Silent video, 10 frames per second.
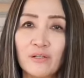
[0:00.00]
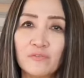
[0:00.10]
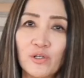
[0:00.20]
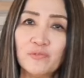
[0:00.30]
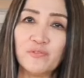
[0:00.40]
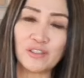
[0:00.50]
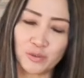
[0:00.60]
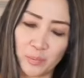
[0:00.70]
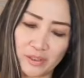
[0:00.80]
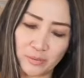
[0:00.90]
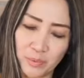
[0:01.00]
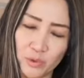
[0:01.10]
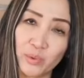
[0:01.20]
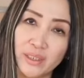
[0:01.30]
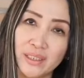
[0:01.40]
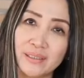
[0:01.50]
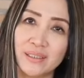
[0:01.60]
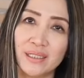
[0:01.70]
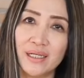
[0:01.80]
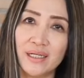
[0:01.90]
For a French press brew, we
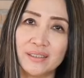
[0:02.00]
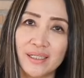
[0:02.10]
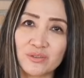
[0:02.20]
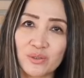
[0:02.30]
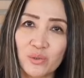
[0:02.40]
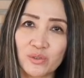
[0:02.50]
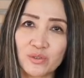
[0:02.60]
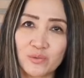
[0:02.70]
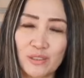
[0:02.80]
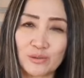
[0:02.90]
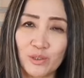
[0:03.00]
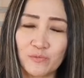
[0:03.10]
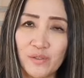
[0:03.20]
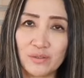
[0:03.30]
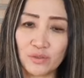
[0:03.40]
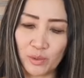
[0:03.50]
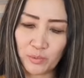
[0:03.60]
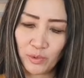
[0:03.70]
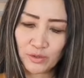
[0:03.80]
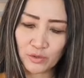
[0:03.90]
need an extra coarse ground coffee. So
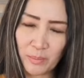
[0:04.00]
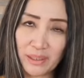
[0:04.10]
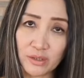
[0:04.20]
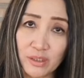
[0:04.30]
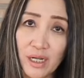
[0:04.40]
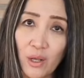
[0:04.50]
I'm going to measure